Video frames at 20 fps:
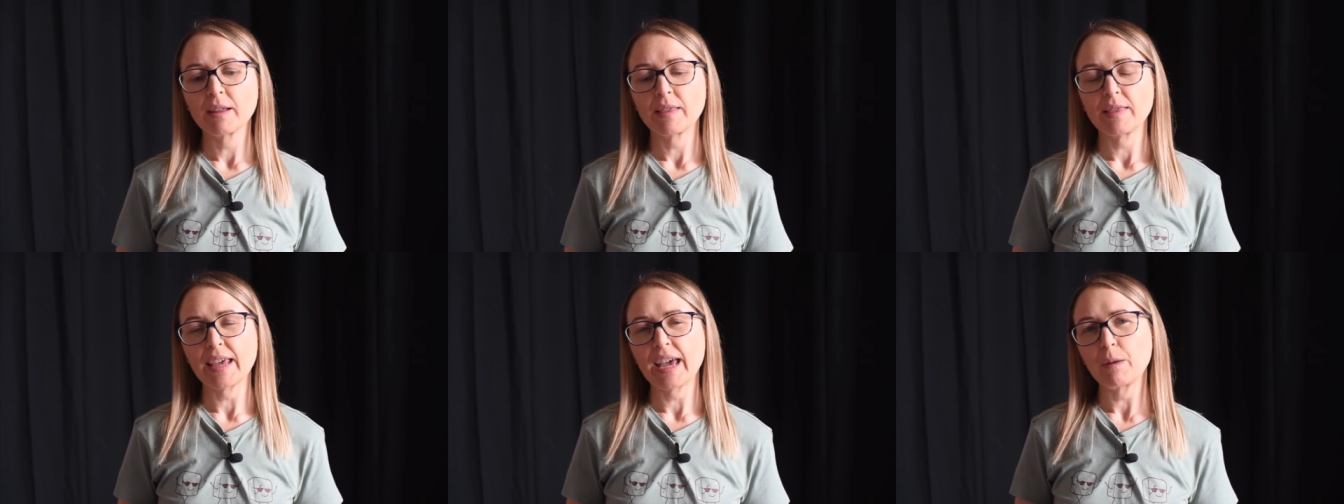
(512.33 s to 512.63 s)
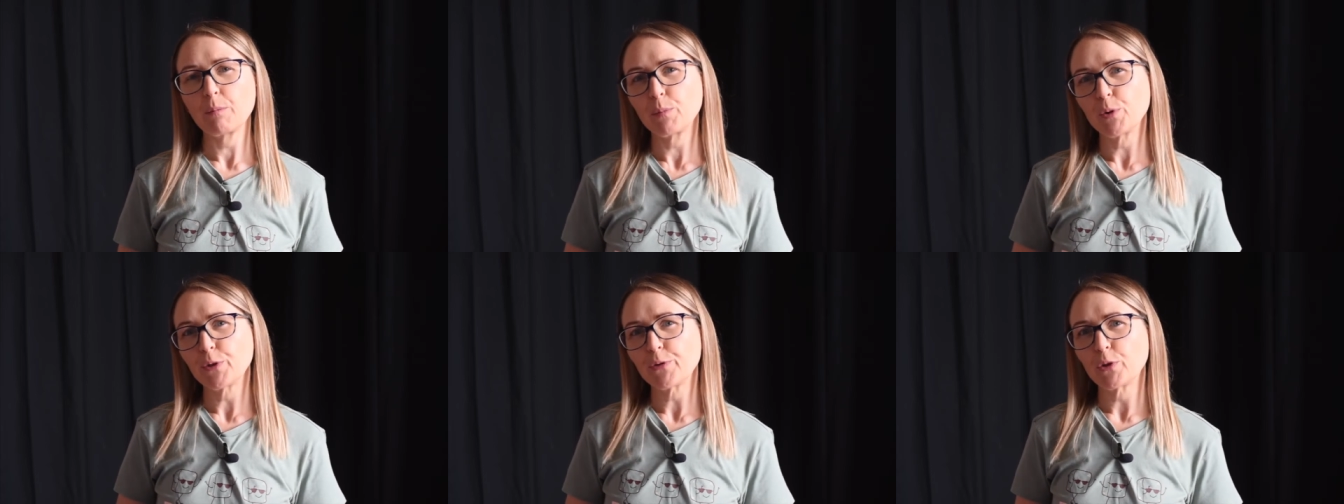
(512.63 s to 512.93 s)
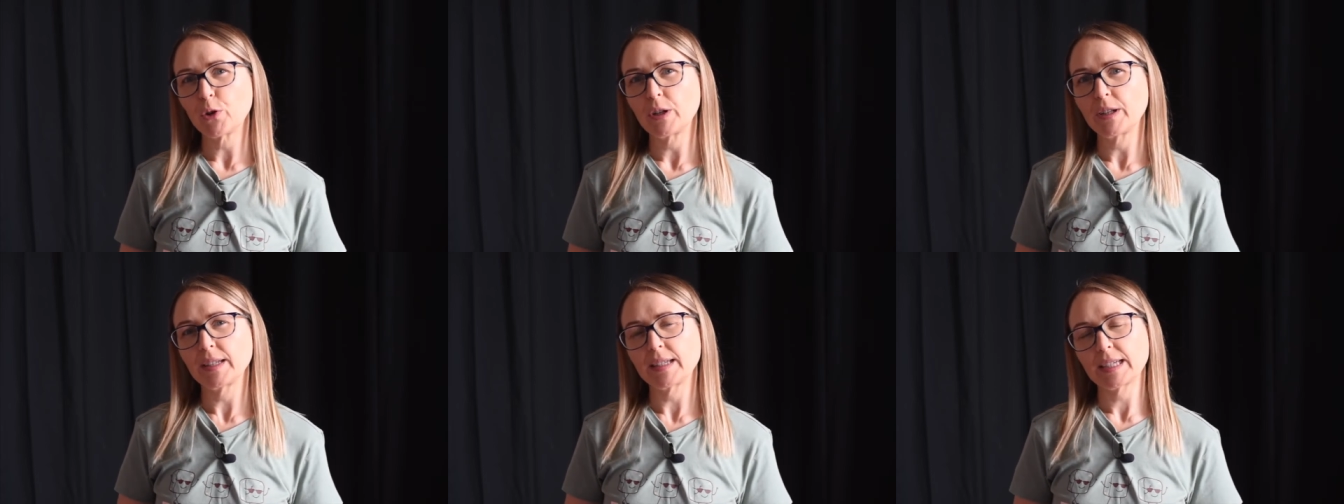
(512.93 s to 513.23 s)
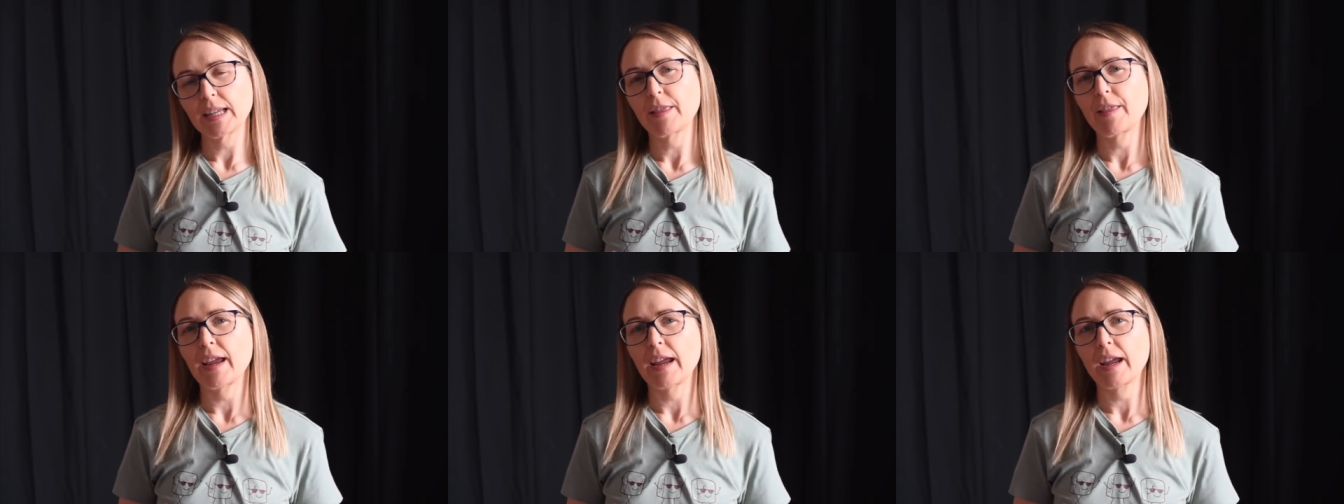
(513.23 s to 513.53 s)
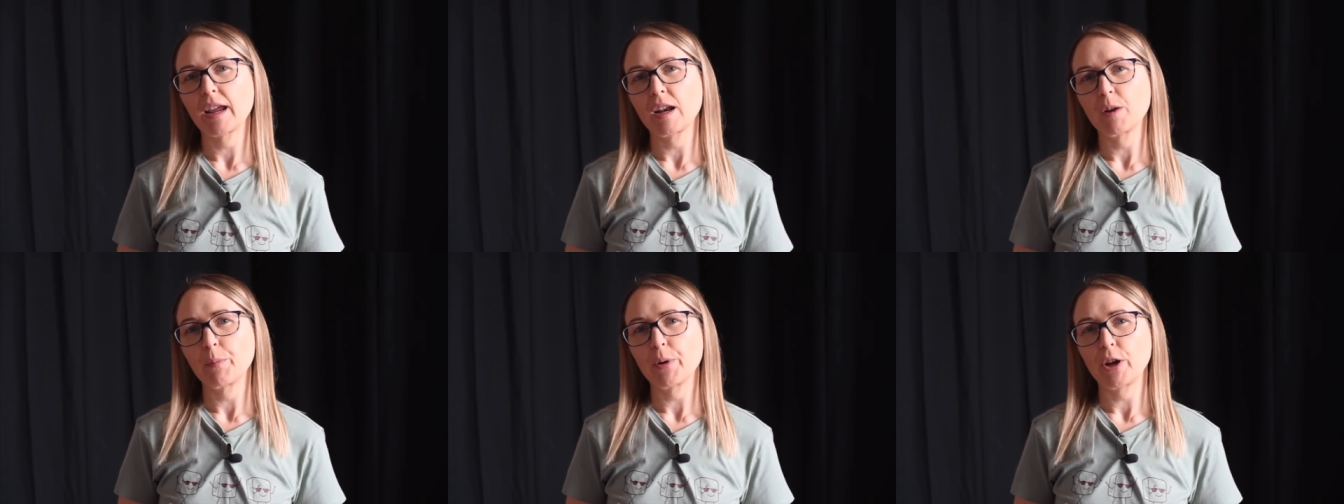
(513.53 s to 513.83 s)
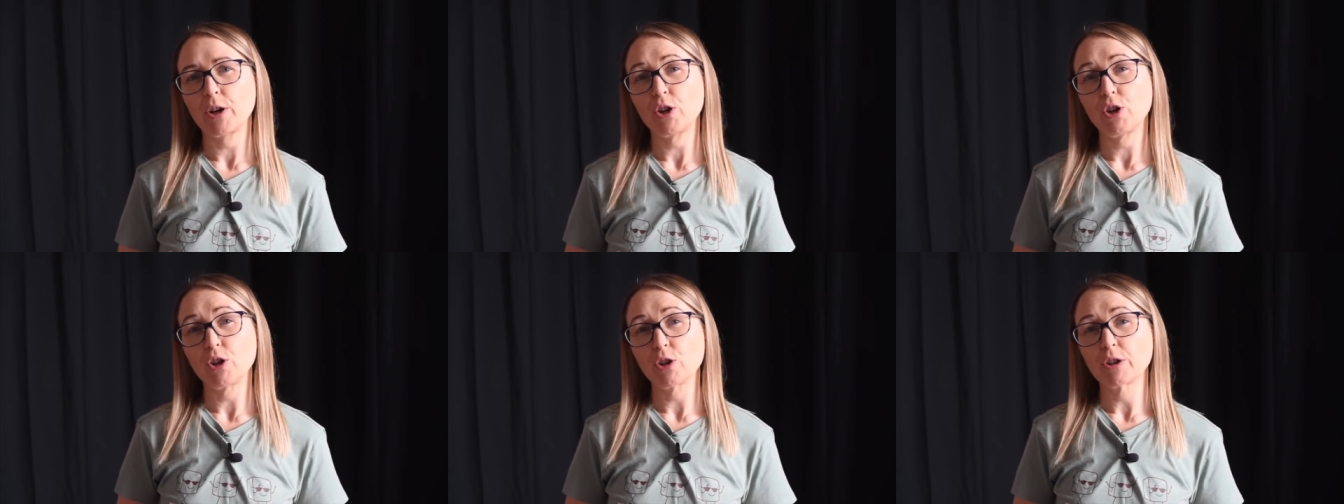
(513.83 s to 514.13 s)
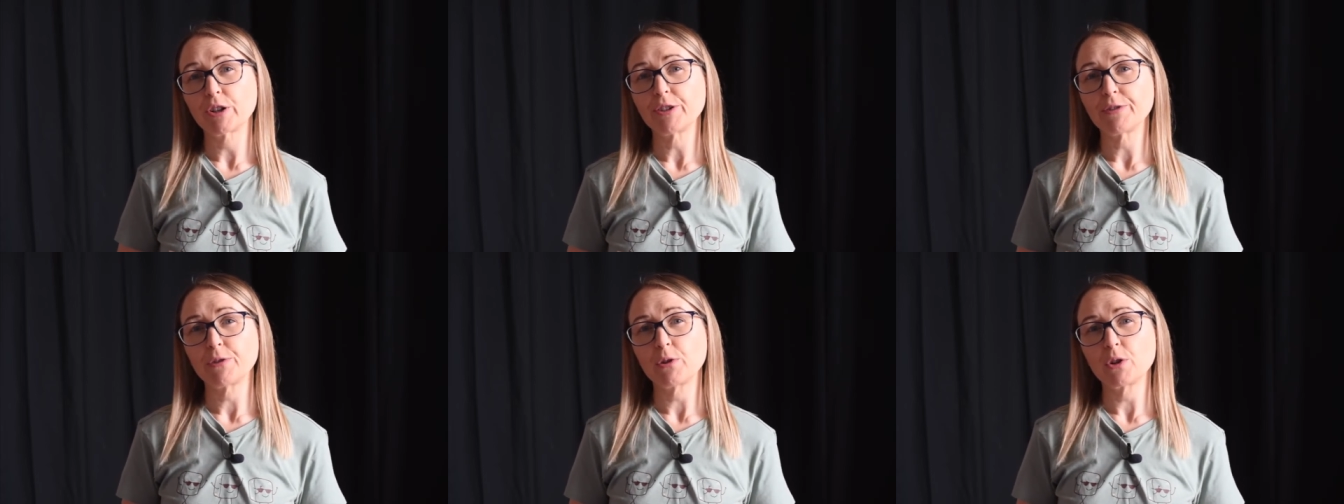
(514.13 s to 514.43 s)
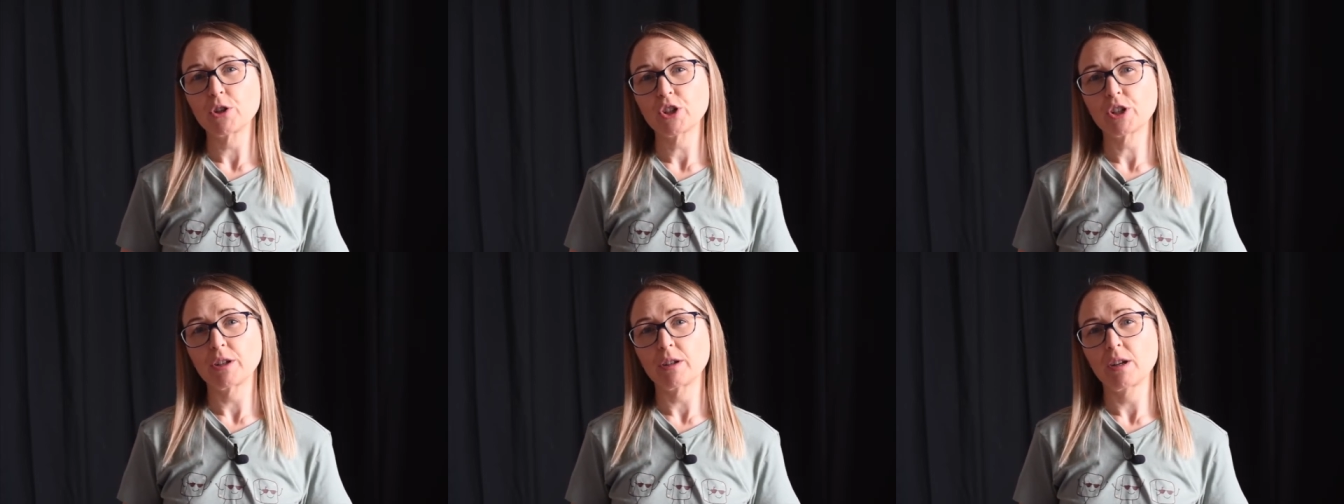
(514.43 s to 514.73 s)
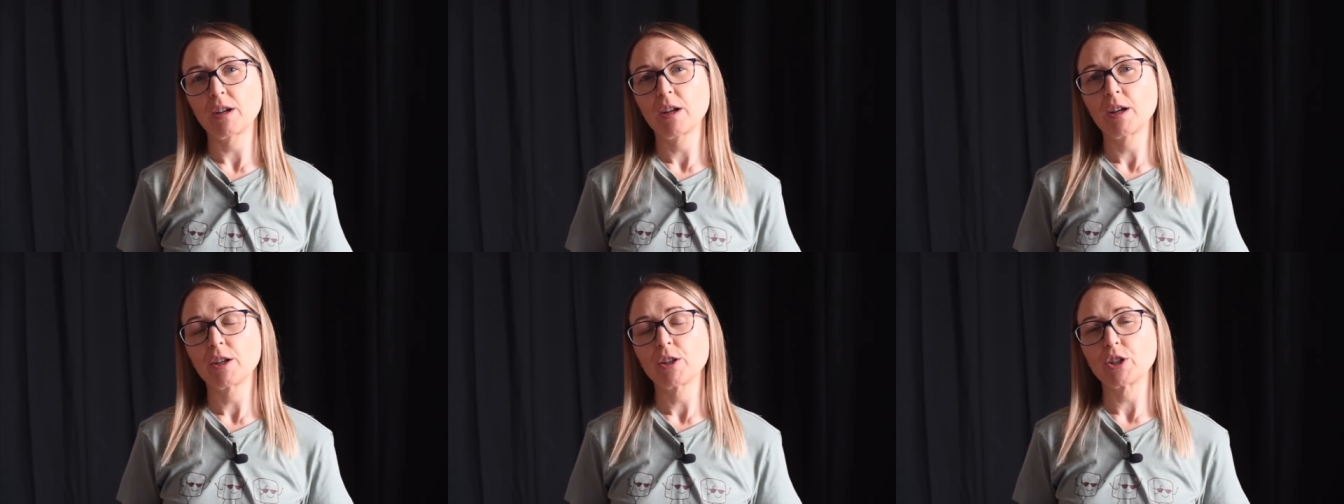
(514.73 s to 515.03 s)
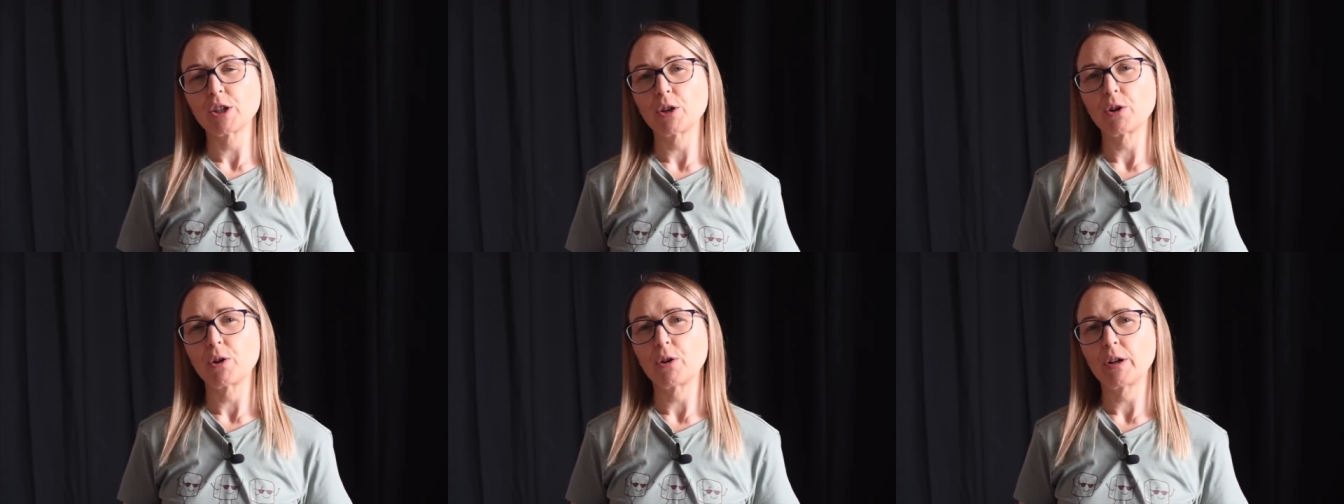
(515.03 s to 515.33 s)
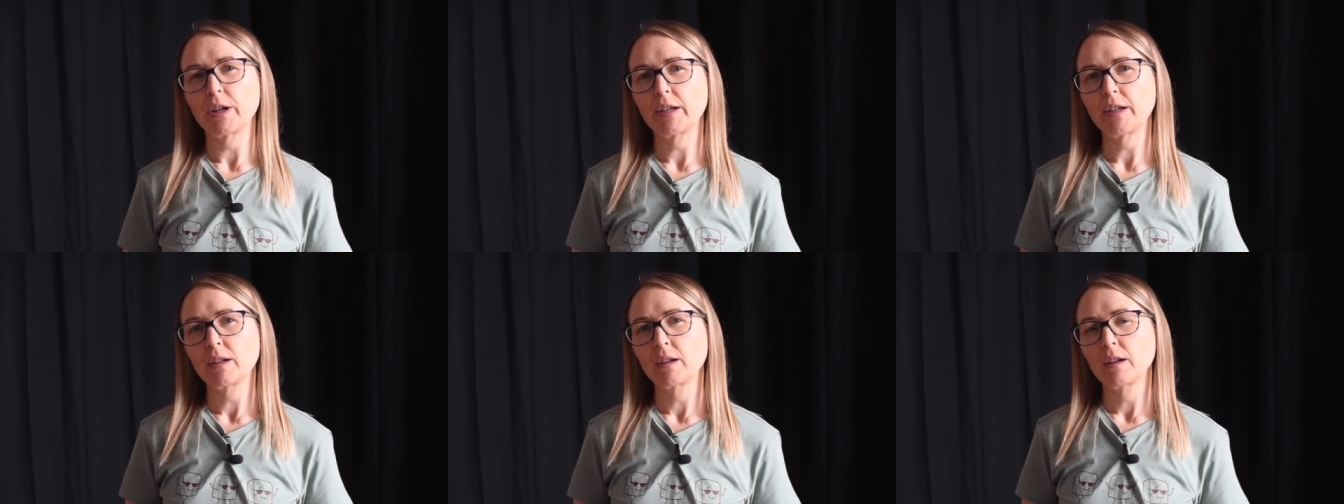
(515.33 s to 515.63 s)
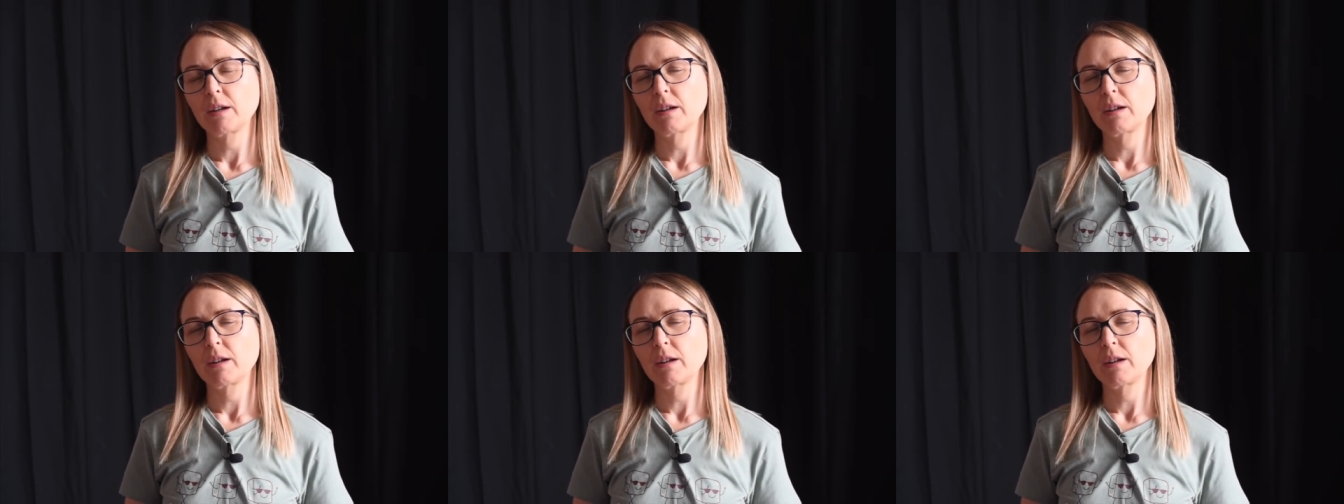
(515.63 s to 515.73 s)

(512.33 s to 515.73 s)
Then move on to thinking about your devotion to God.